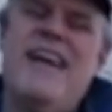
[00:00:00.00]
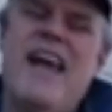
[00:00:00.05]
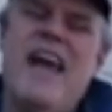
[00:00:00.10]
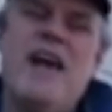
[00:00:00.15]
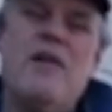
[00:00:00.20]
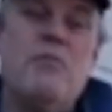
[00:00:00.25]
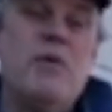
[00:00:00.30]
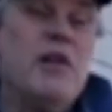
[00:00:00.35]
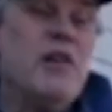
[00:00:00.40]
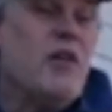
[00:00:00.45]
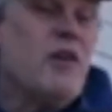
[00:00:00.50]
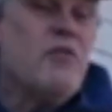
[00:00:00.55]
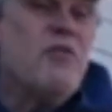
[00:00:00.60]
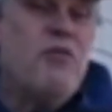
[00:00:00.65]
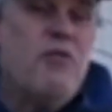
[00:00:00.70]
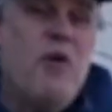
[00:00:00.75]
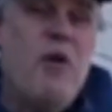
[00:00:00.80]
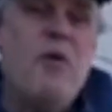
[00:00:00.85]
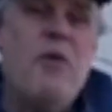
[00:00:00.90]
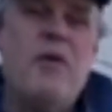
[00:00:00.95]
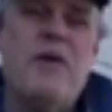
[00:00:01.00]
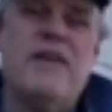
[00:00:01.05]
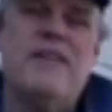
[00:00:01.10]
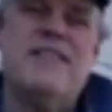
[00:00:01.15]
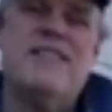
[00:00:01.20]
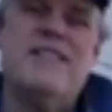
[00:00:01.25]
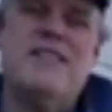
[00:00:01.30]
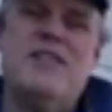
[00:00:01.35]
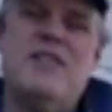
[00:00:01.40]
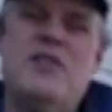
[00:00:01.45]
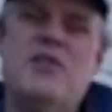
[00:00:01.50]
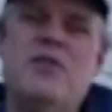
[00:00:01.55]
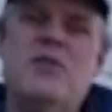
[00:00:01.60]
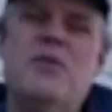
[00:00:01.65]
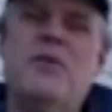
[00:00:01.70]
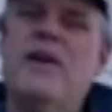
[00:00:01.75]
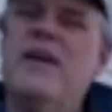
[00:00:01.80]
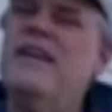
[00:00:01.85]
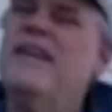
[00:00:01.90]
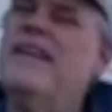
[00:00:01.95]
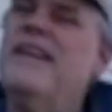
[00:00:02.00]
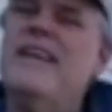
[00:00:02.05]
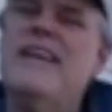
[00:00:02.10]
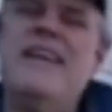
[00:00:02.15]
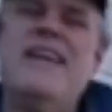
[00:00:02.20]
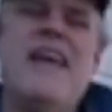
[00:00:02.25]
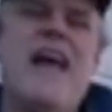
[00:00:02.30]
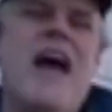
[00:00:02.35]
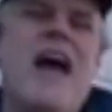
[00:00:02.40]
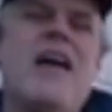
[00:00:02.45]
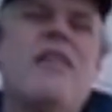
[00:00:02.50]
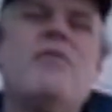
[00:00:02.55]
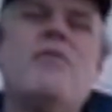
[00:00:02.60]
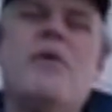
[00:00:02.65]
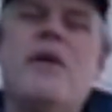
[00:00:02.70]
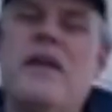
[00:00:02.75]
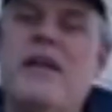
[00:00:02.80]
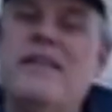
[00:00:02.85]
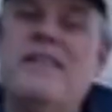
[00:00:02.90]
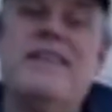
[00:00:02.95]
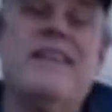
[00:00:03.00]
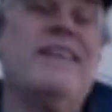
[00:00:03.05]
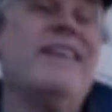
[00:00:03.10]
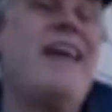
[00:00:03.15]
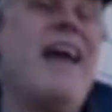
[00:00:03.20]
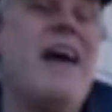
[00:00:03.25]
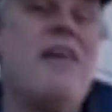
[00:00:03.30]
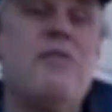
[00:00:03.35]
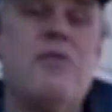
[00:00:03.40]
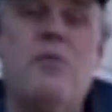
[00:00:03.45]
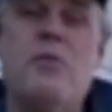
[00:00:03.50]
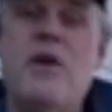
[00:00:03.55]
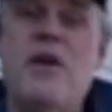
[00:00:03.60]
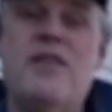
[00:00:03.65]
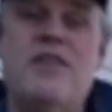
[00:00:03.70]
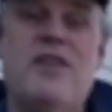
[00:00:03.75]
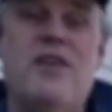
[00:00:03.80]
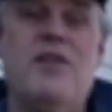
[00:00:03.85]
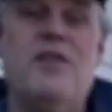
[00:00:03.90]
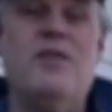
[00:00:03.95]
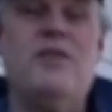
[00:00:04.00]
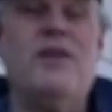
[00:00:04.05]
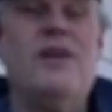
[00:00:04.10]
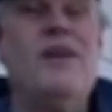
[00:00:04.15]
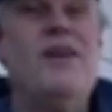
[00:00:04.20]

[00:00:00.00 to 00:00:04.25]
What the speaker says: and we look forward to gathering together with you,